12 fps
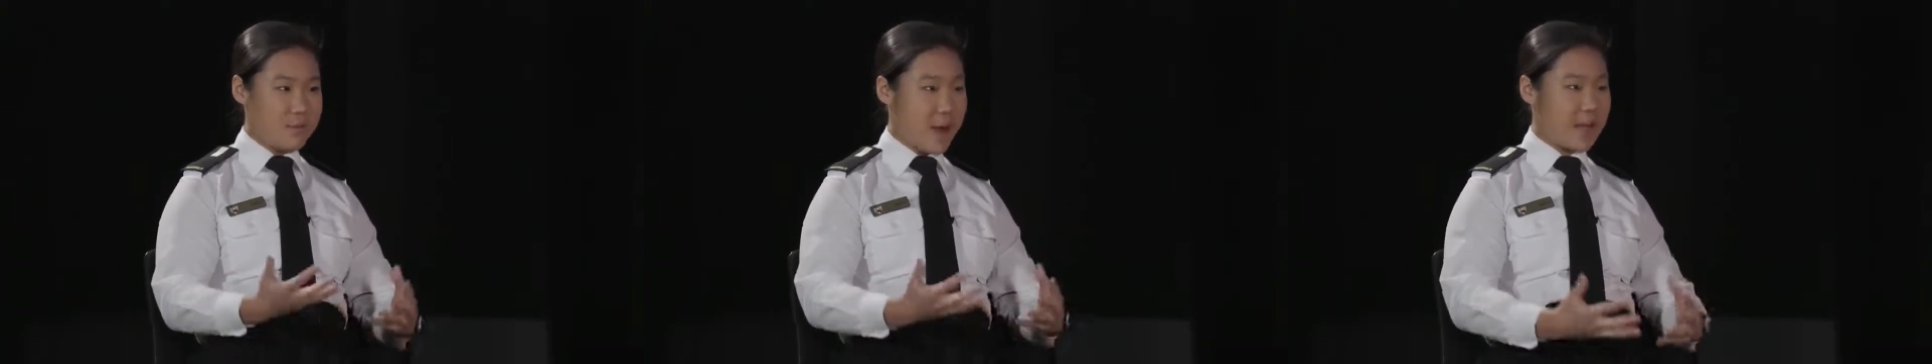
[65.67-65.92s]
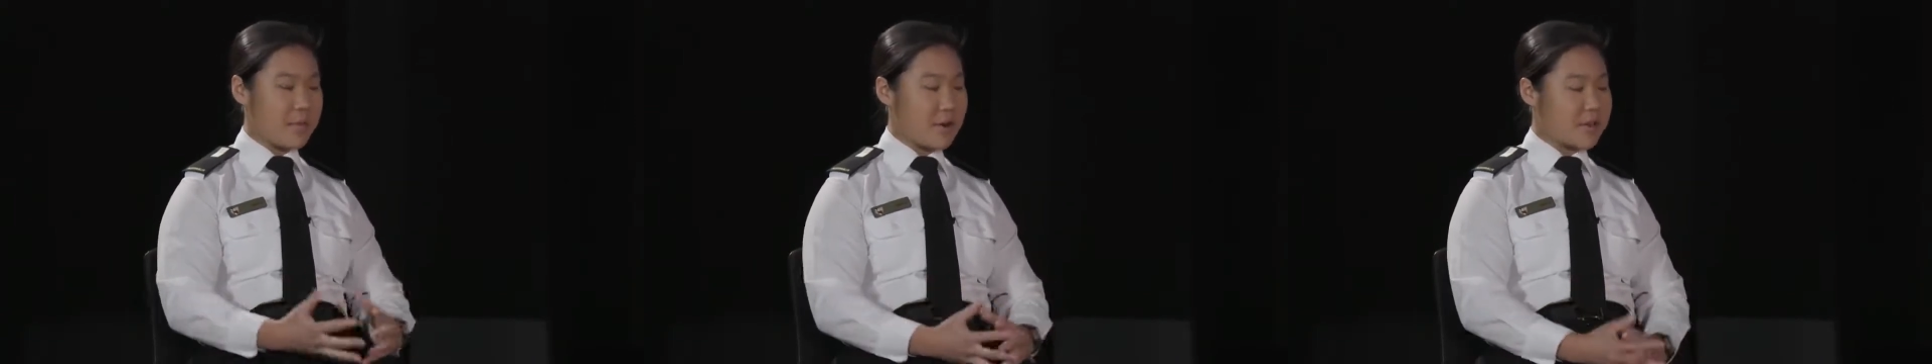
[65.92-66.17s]

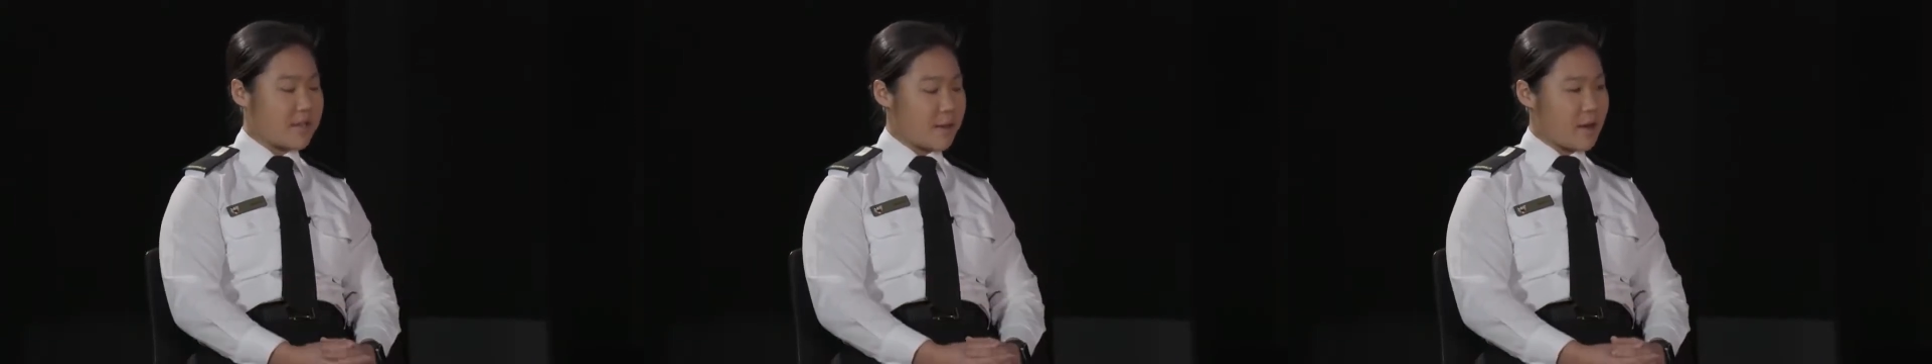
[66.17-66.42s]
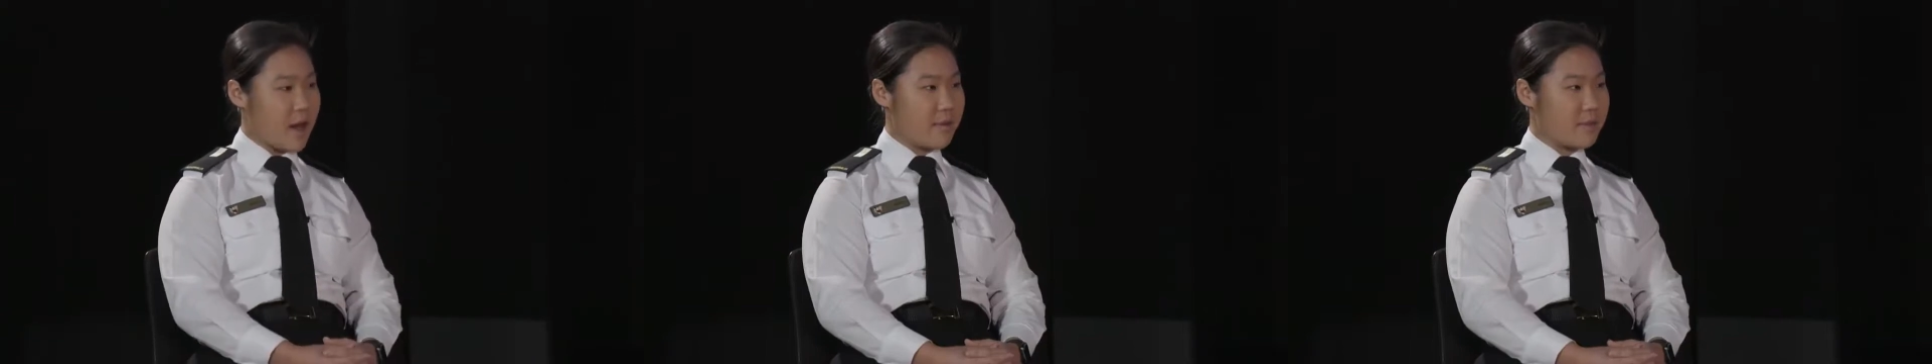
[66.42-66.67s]
make the most
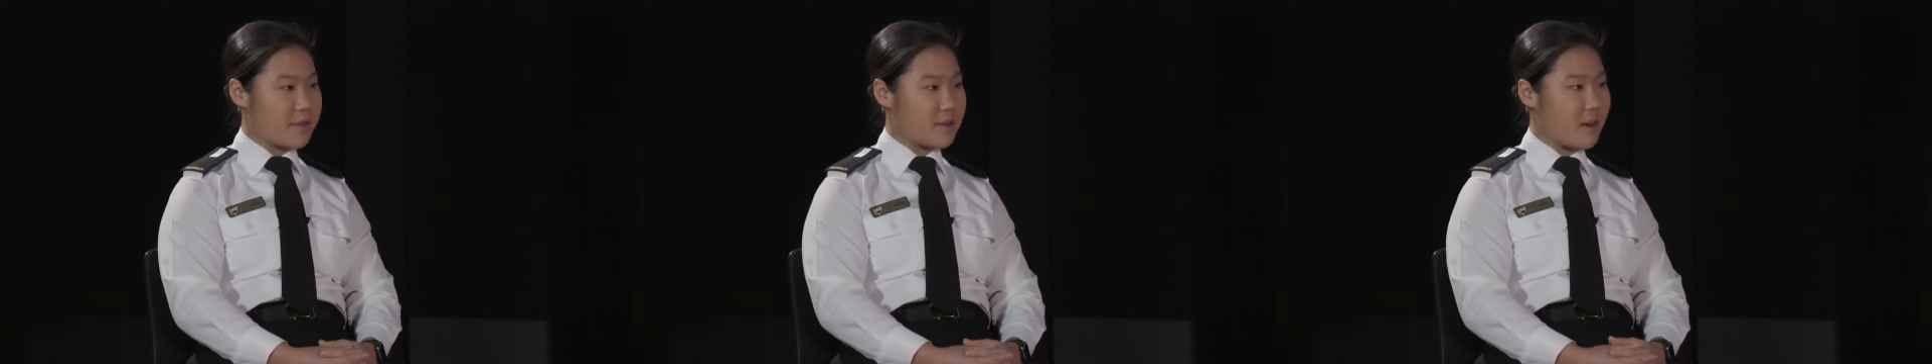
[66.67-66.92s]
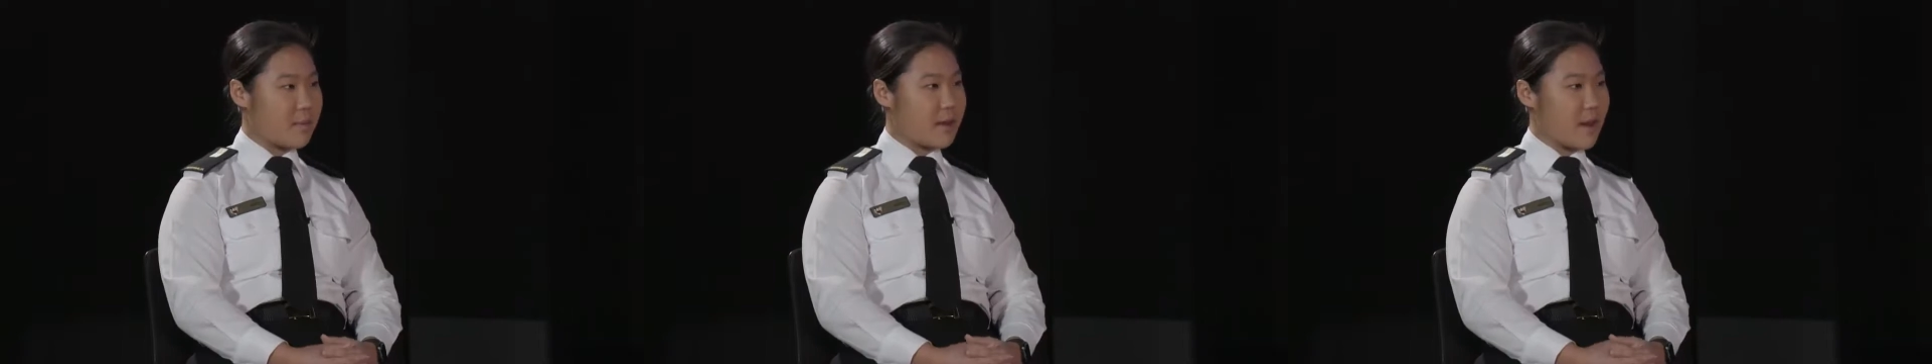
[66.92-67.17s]
out of your
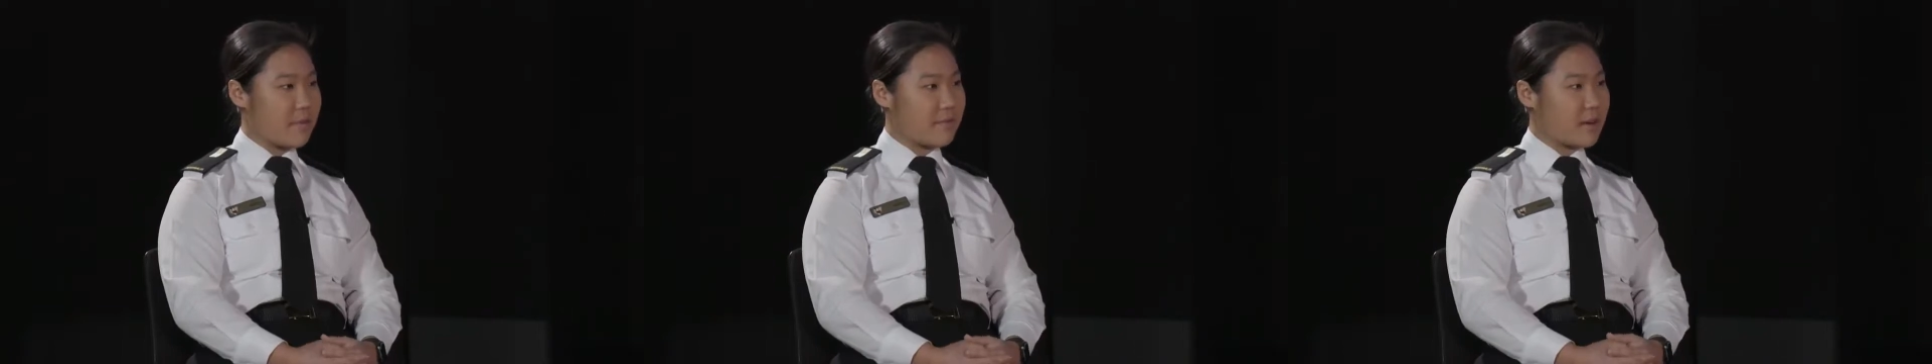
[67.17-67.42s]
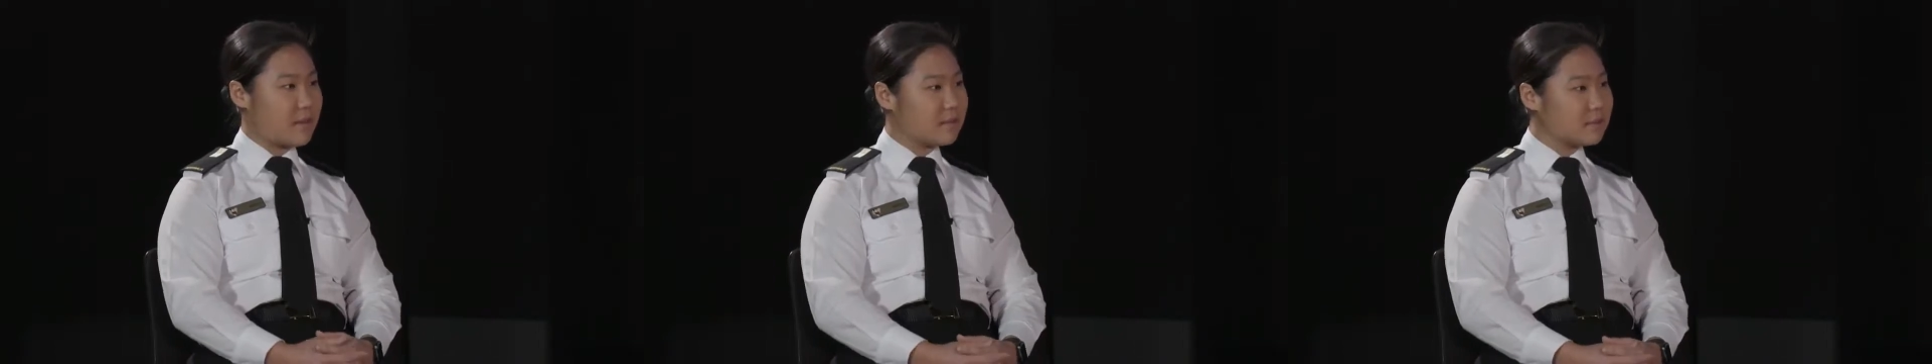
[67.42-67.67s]
time at
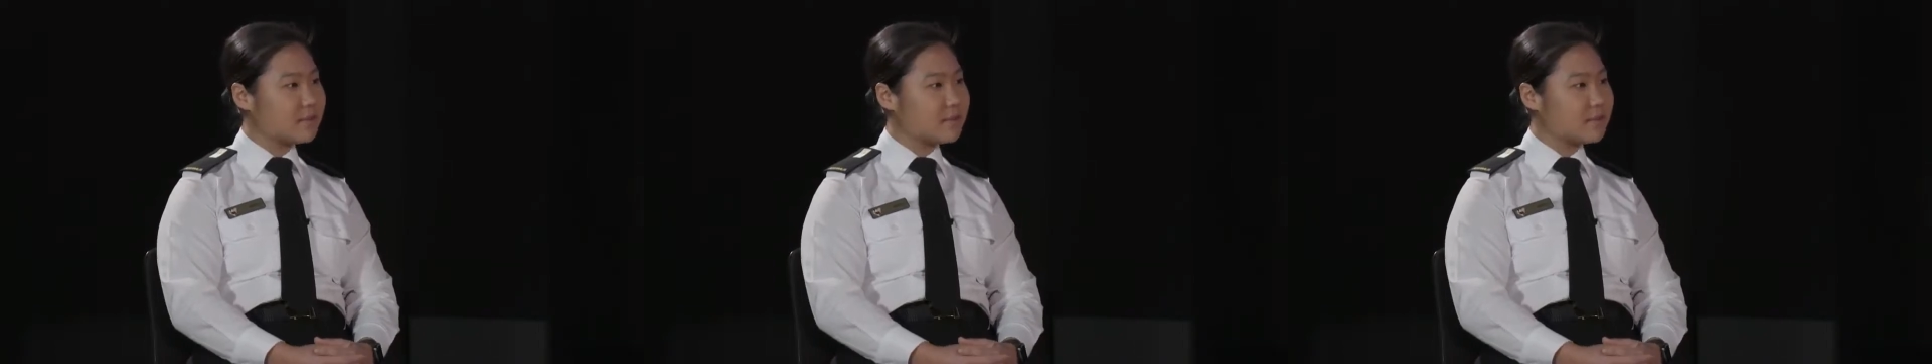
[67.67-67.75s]
ADFA.